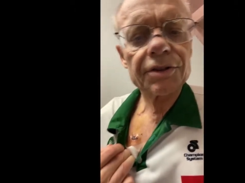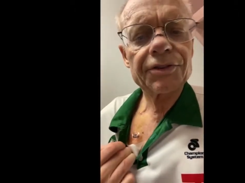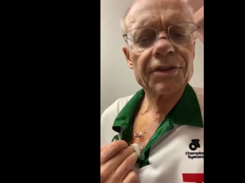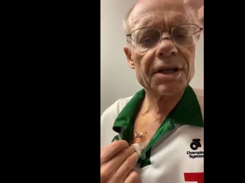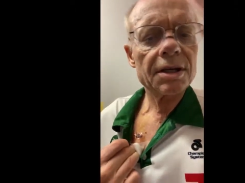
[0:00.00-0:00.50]

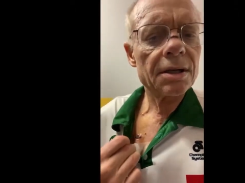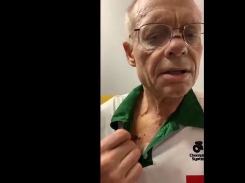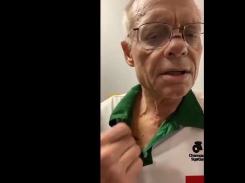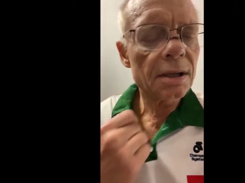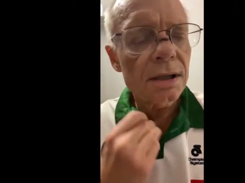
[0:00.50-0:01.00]
see
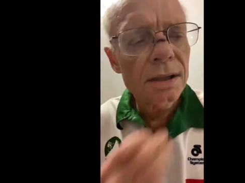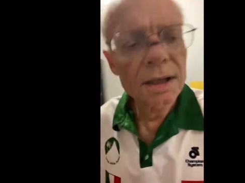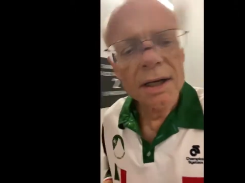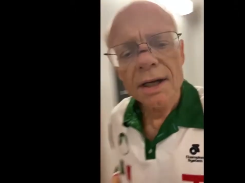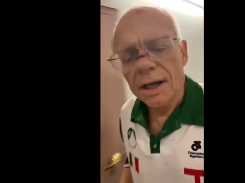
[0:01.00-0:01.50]

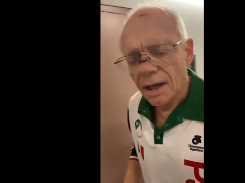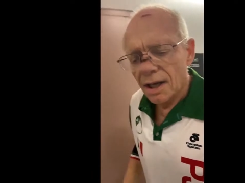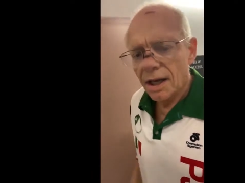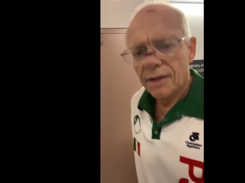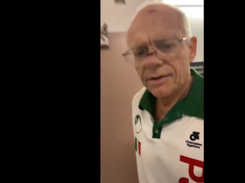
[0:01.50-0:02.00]

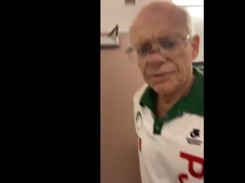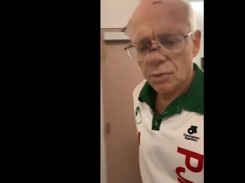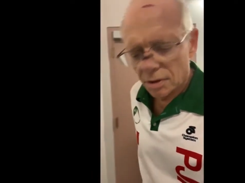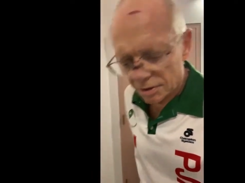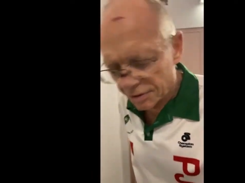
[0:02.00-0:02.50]
how this
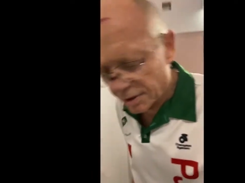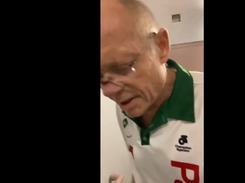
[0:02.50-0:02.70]
works.